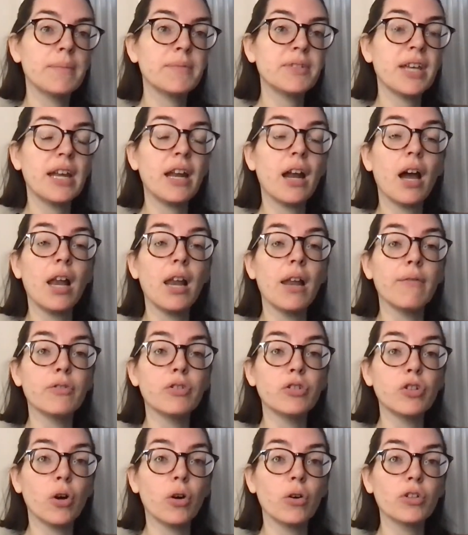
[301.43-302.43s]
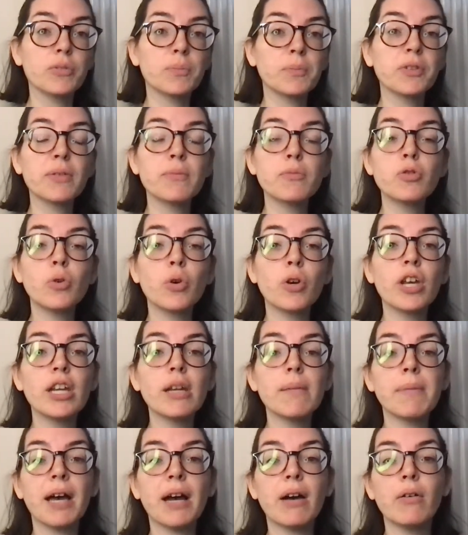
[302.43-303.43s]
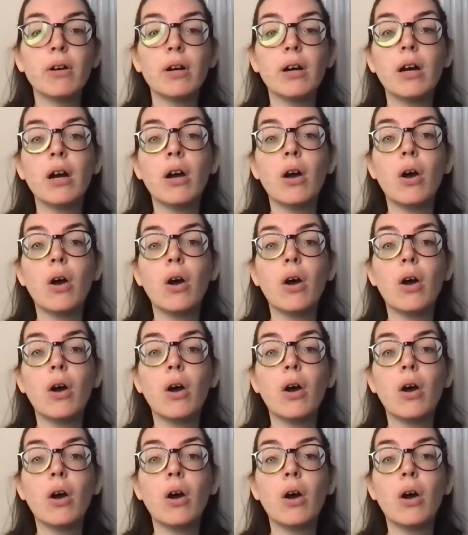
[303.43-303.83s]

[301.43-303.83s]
I'm saying I love dogs because I'm talking about